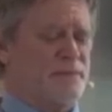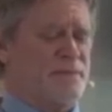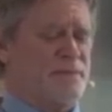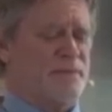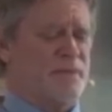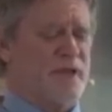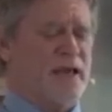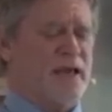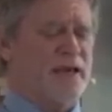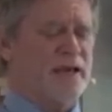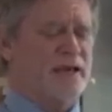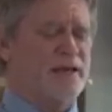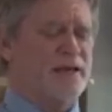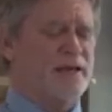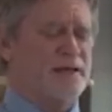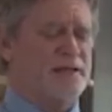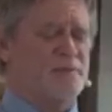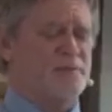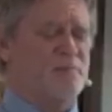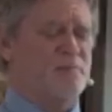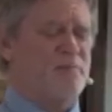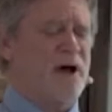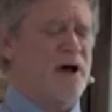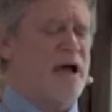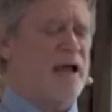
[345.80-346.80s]
And it
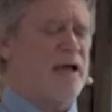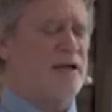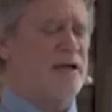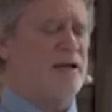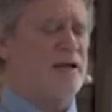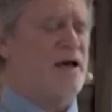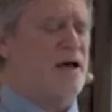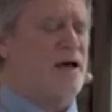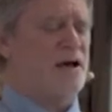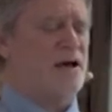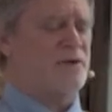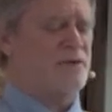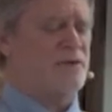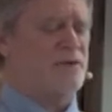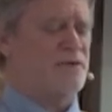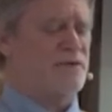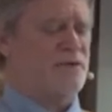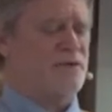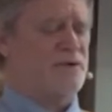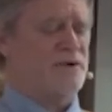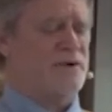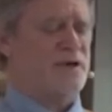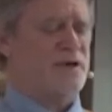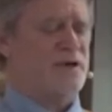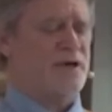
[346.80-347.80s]
is my love
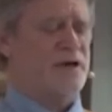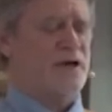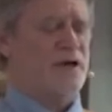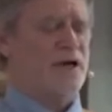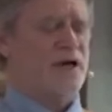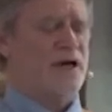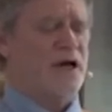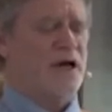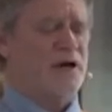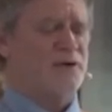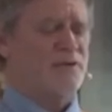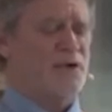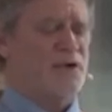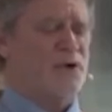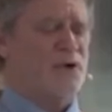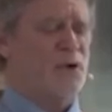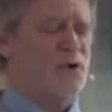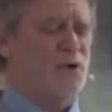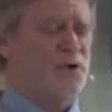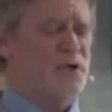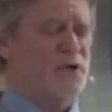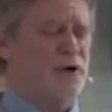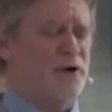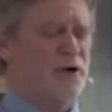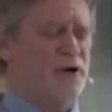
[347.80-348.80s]
of you,
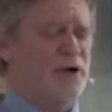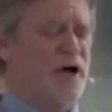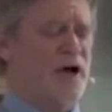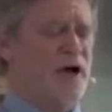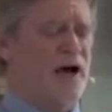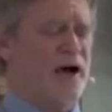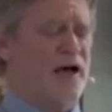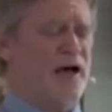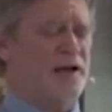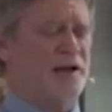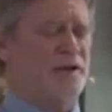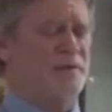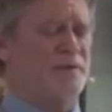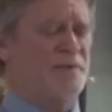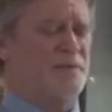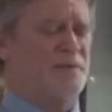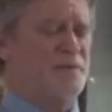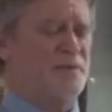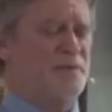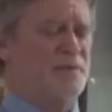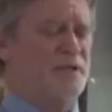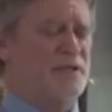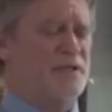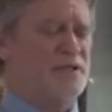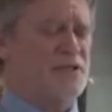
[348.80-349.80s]
dear God,
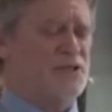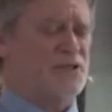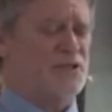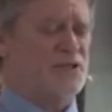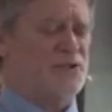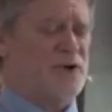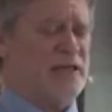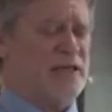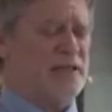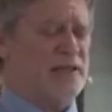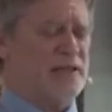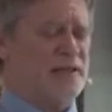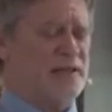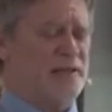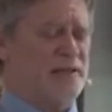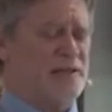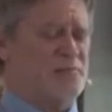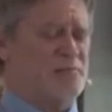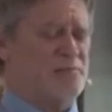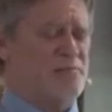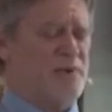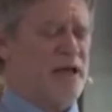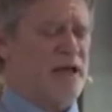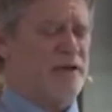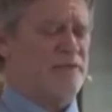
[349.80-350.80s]
that
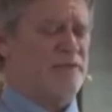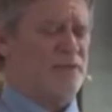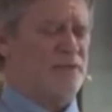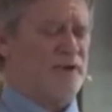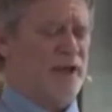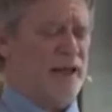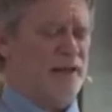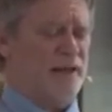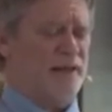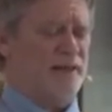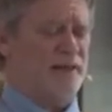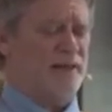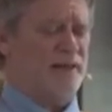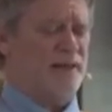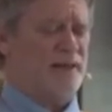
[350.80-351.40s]
strengthens my faith